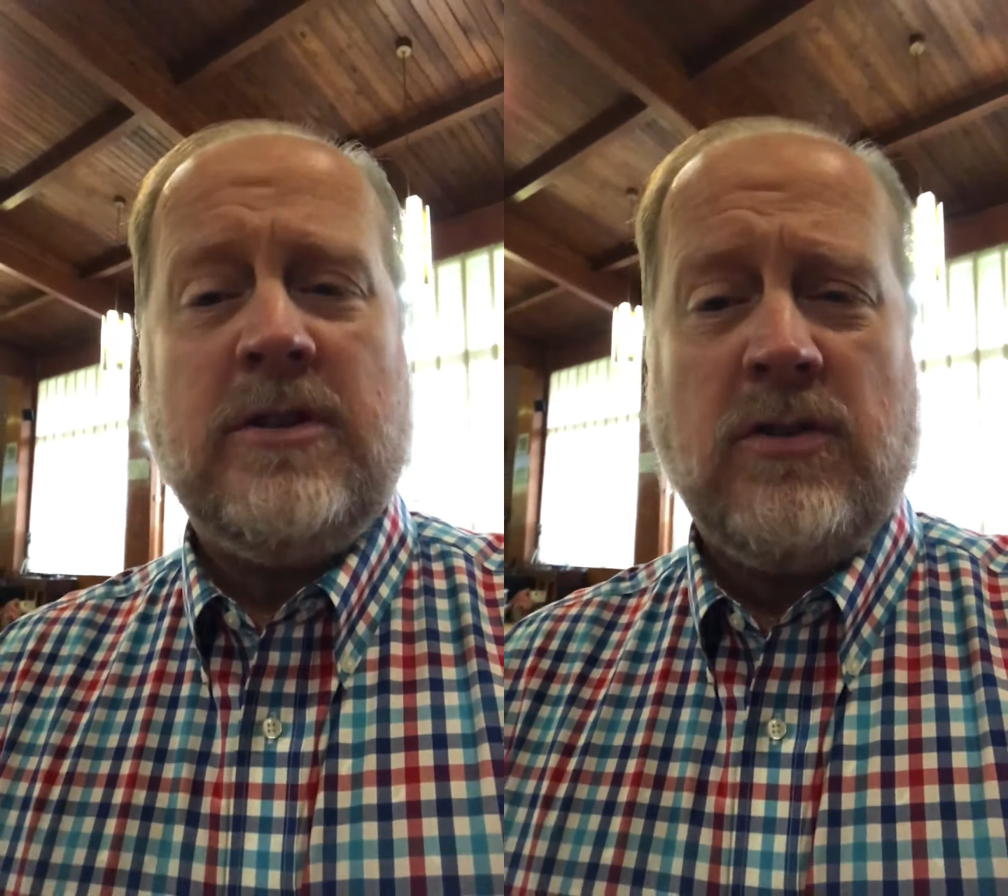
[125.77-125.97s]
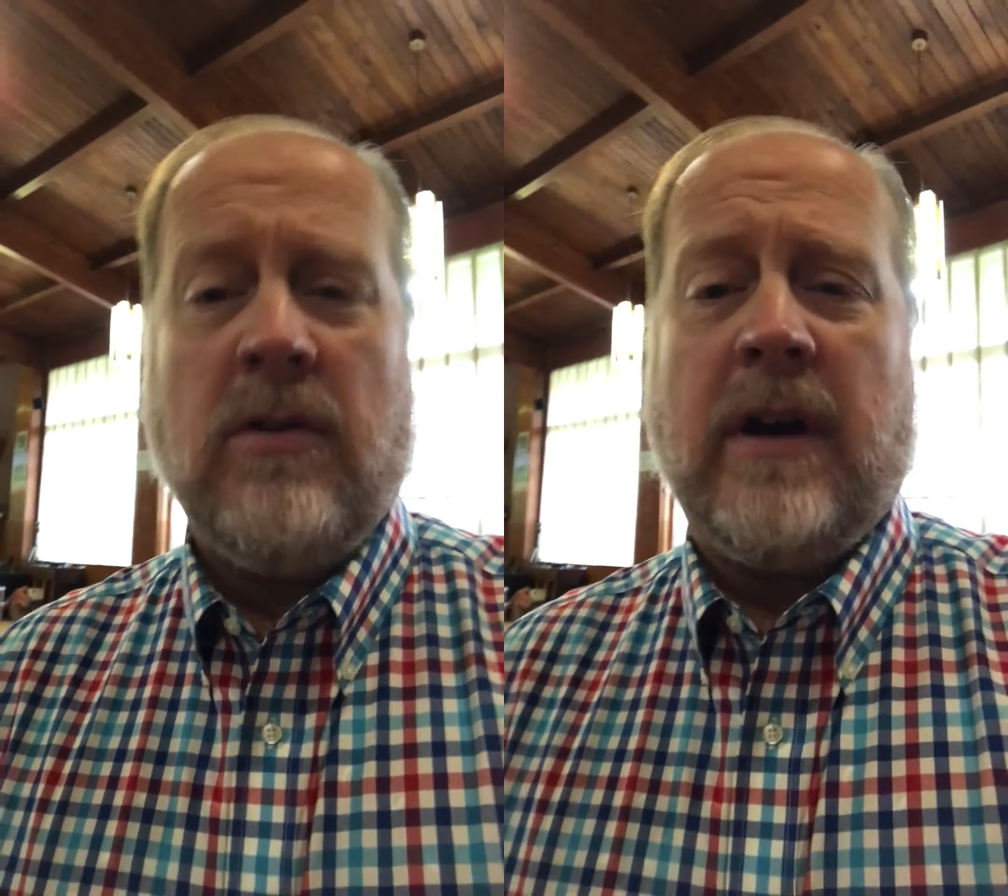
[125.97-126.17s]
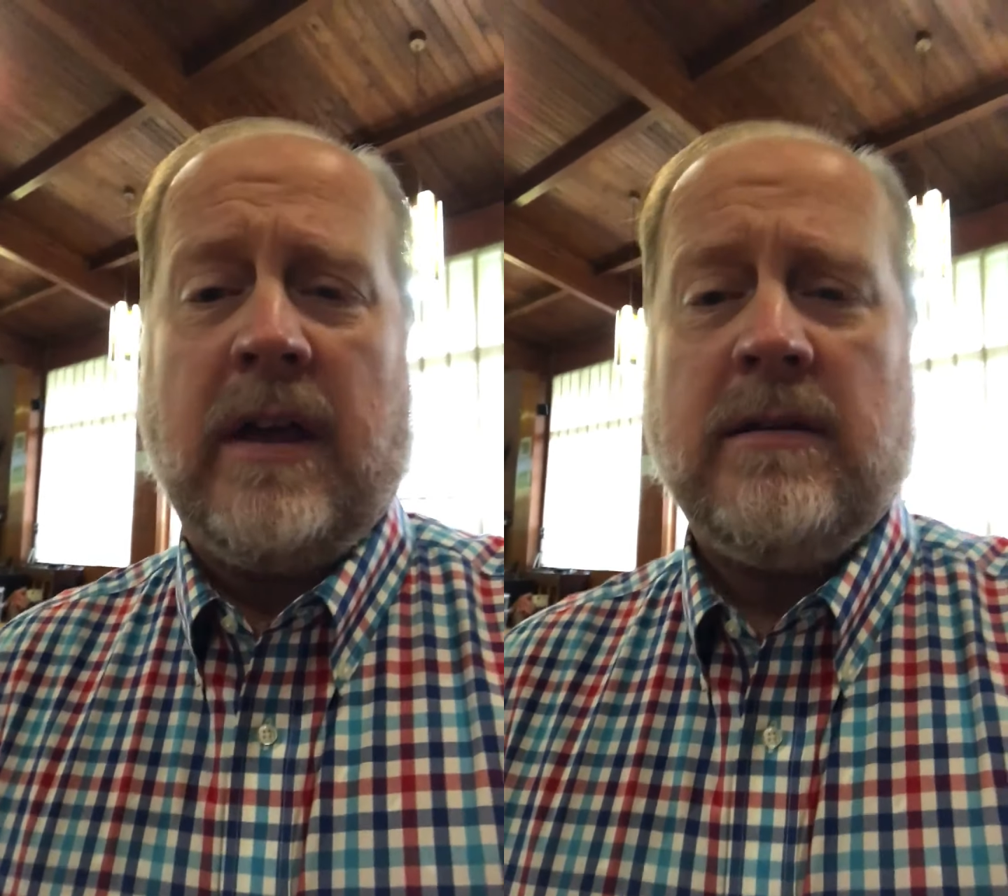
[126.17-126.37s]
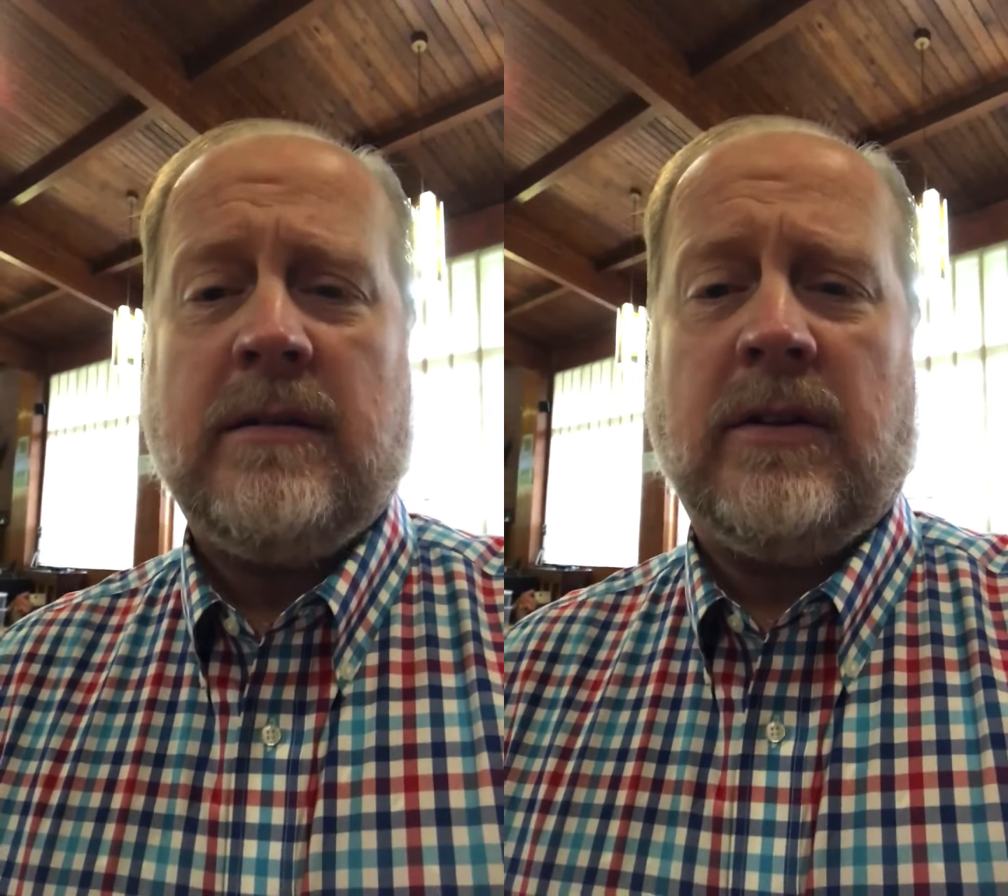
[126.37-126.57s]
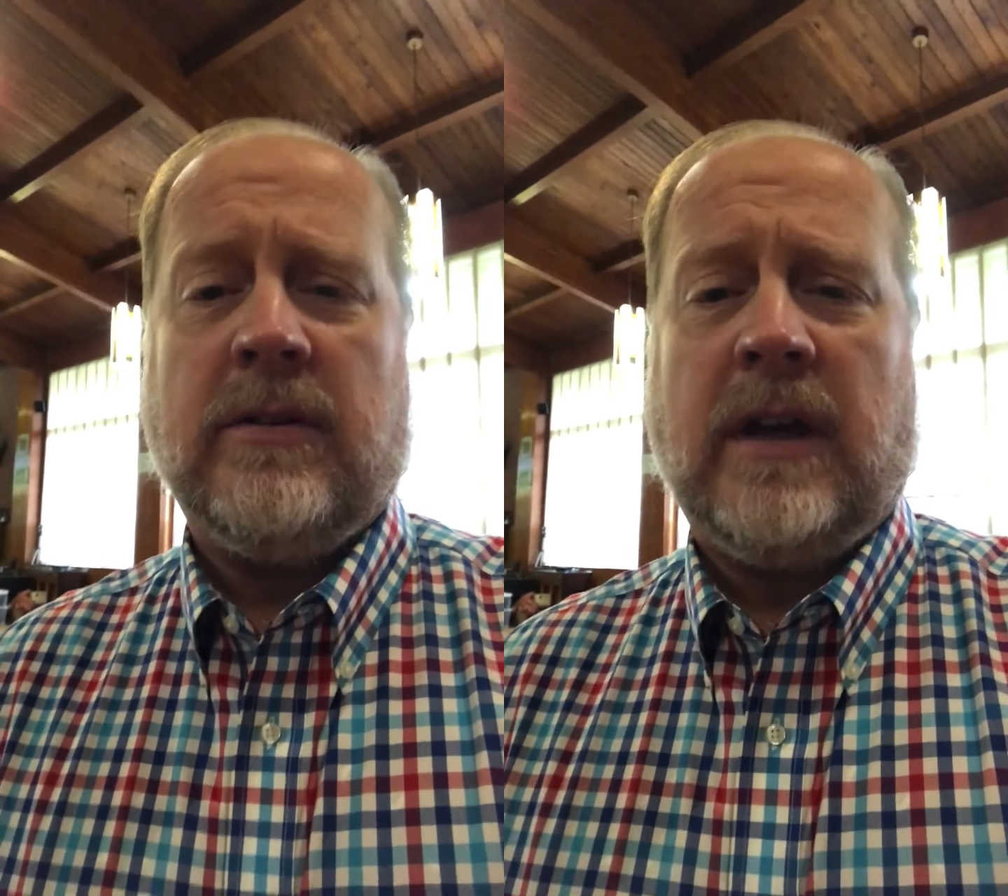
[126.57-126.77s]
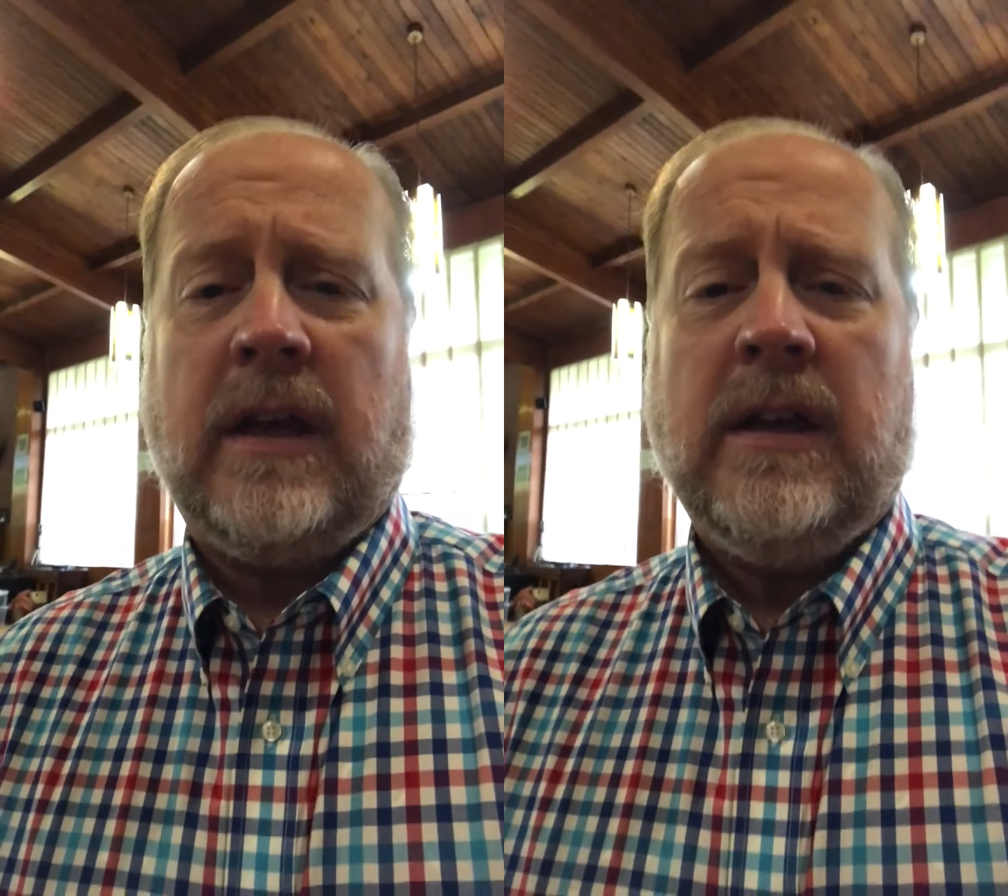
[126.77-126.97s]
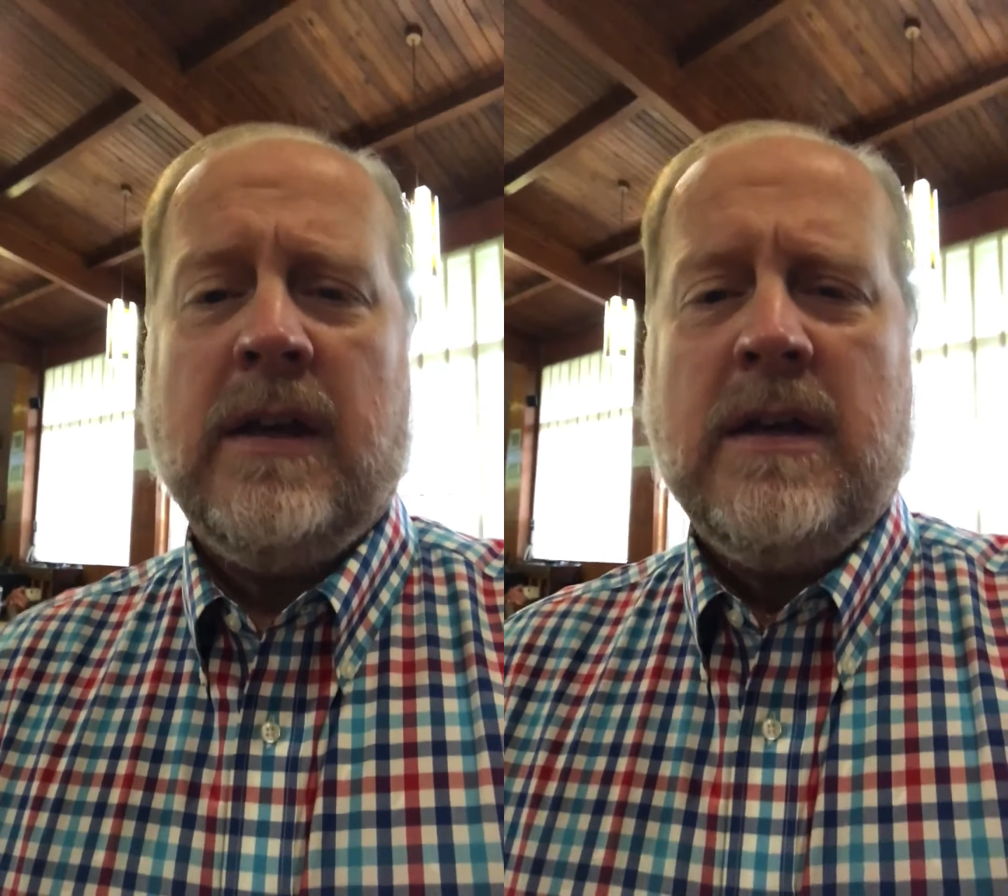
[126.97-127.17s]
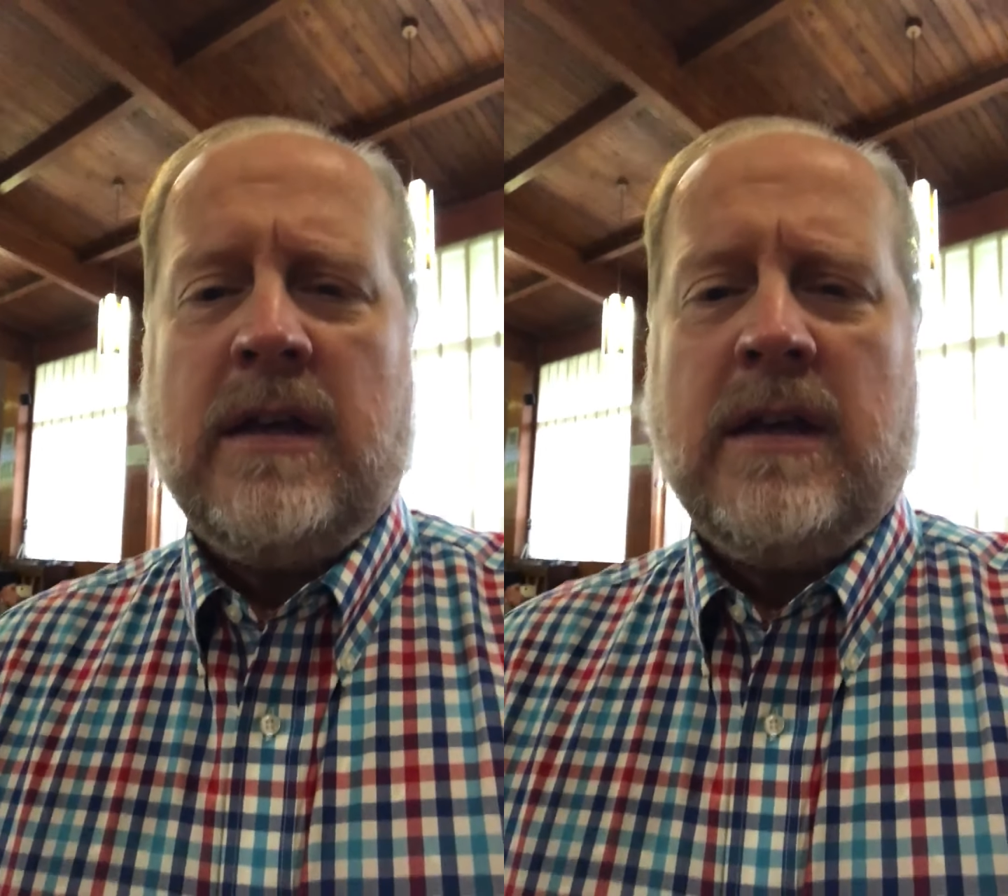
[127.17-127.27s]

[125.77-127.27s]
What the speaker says: enjoy, okay?